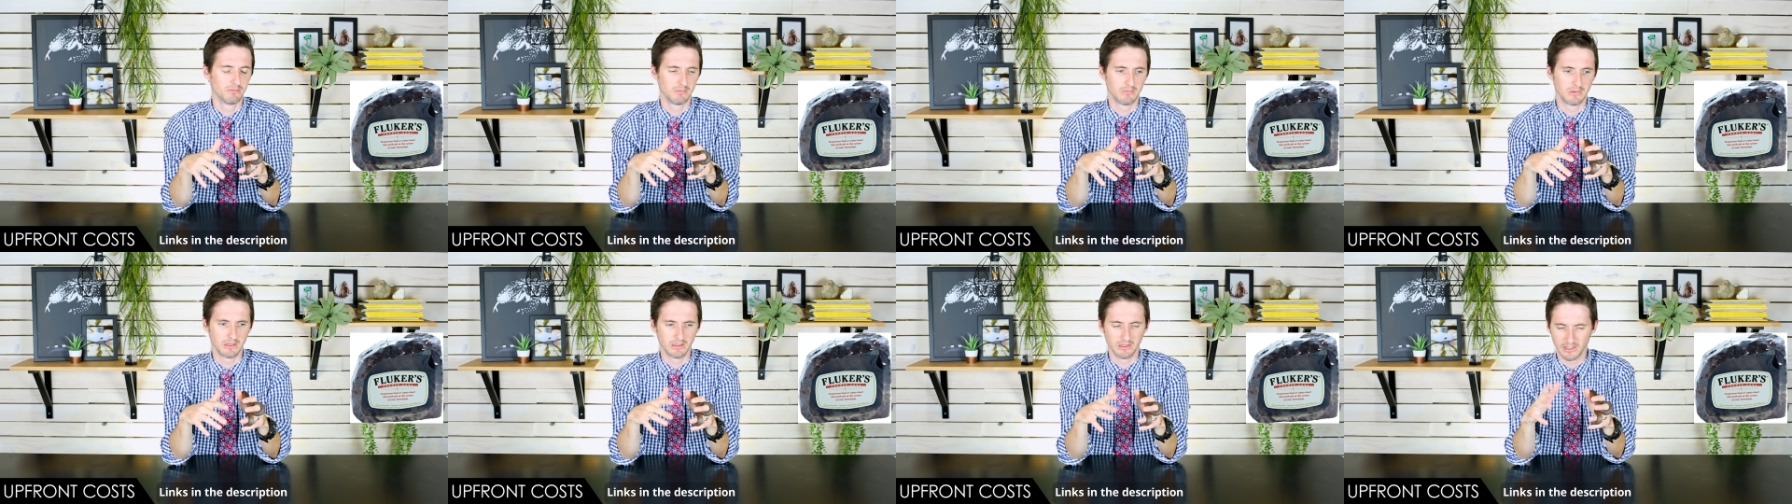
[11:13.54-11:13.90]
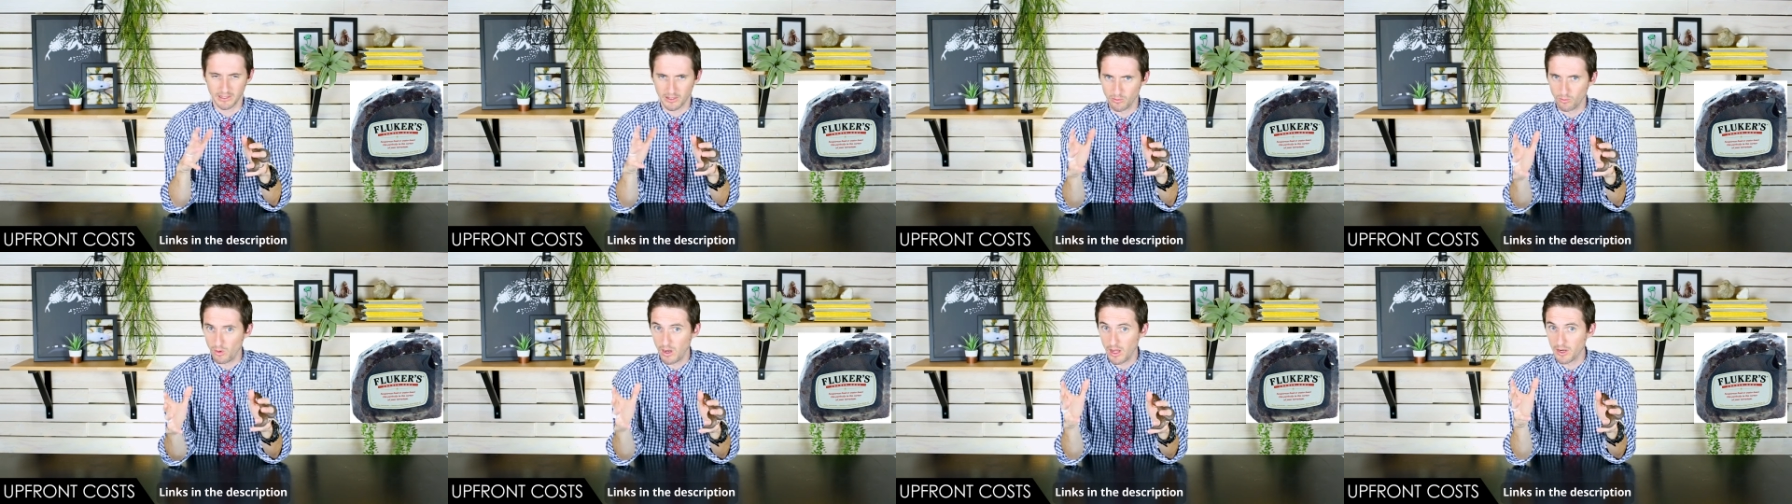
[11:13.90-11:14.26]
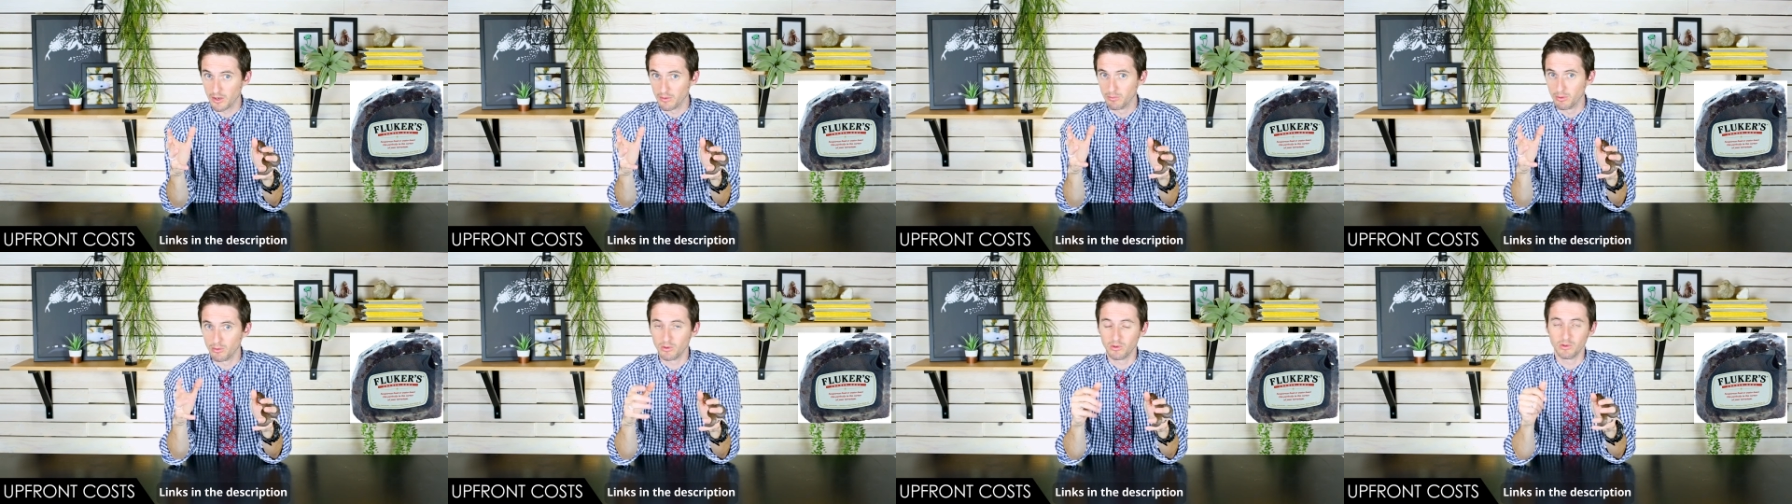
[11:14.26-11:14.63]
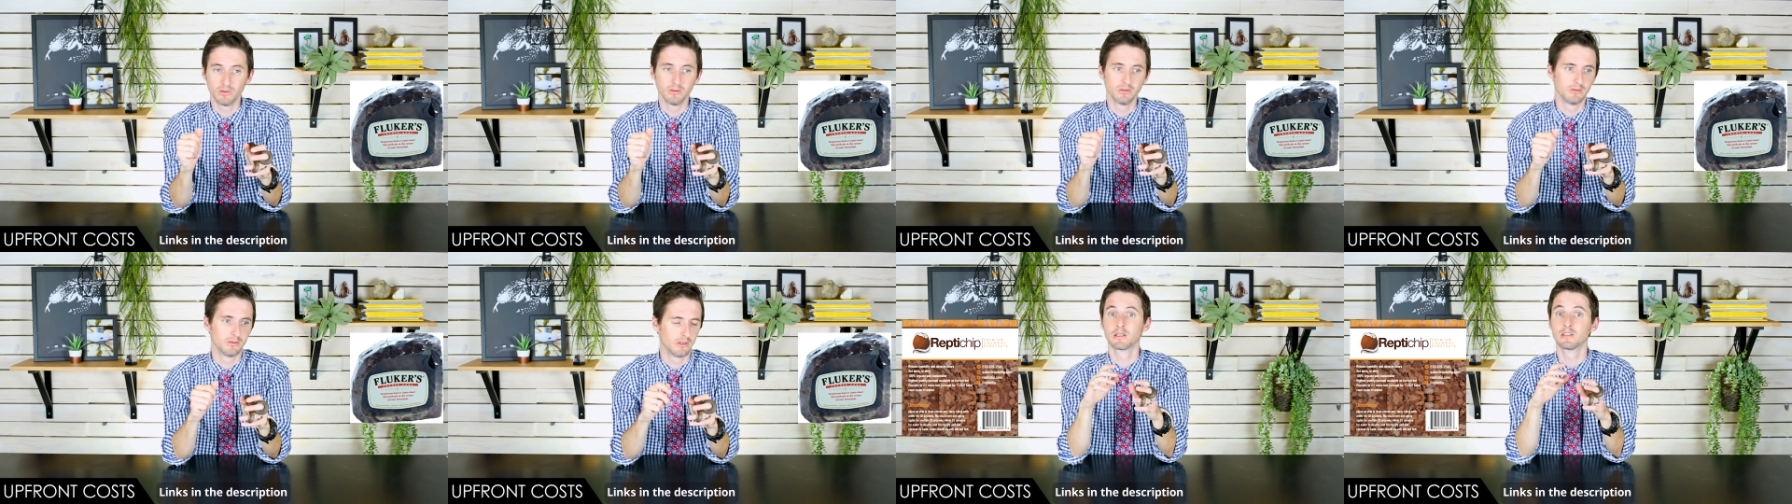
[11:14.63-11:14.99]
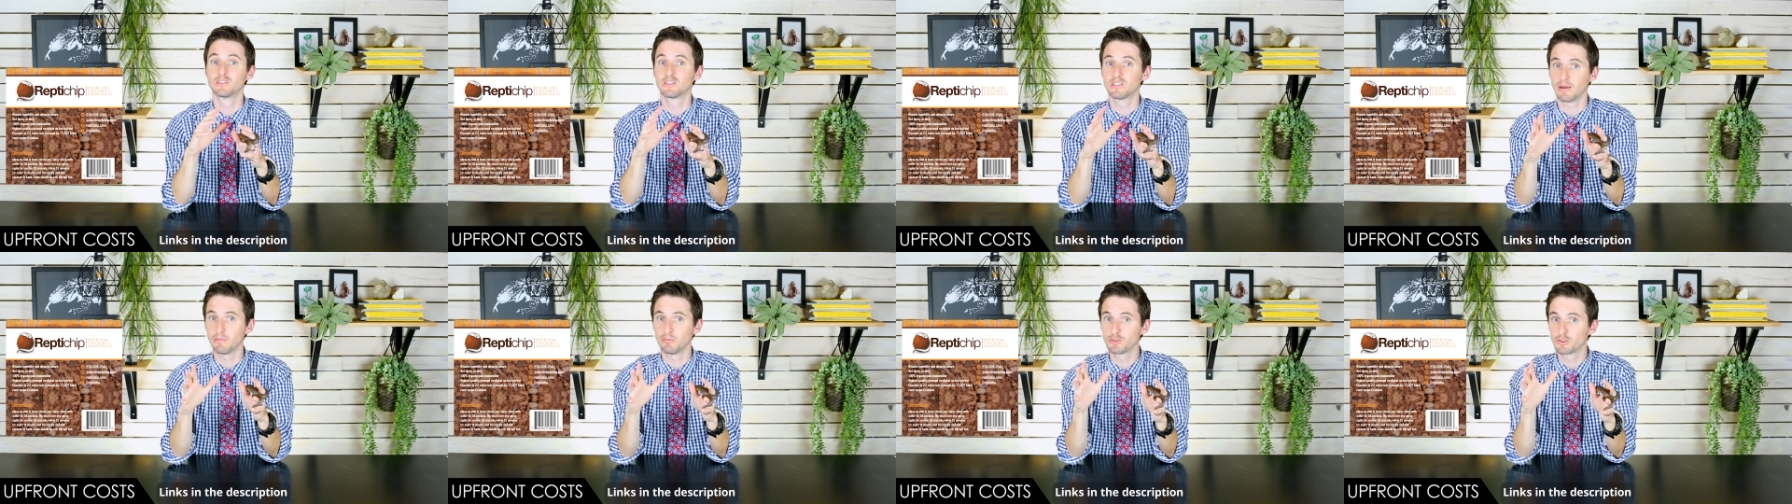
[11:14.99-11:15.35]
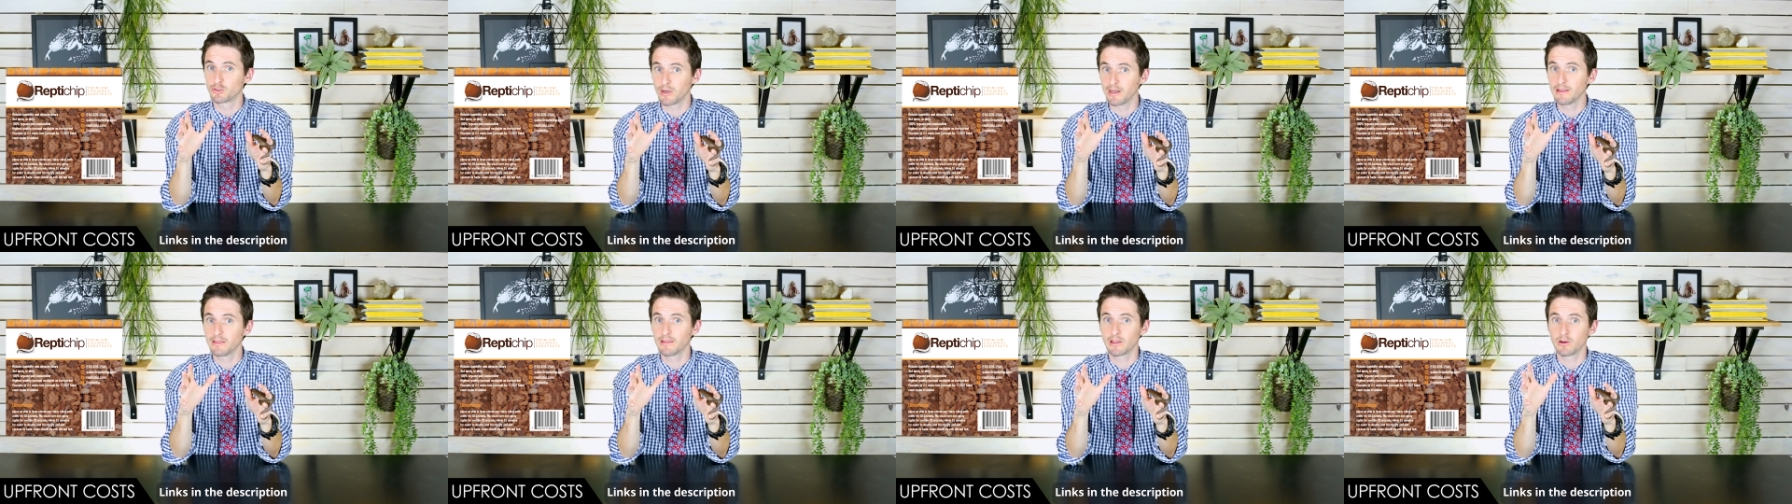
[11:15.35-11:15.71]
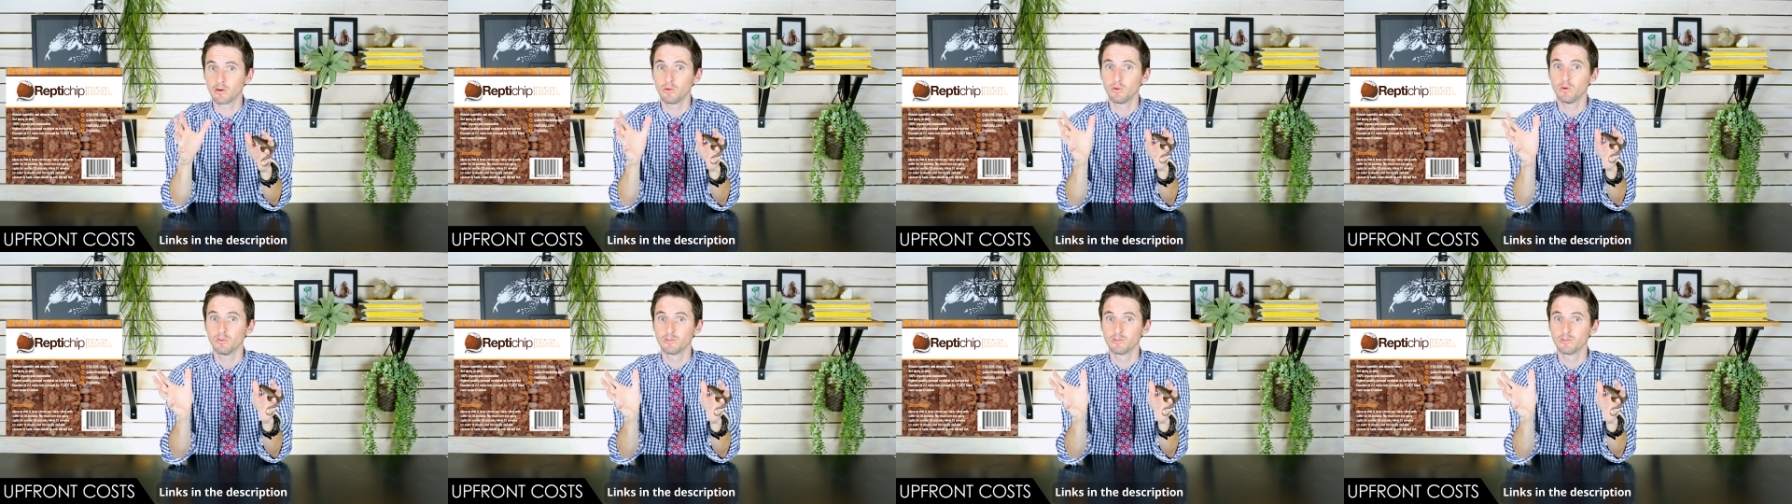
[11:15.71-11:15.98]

like a water bowl, substrate that'll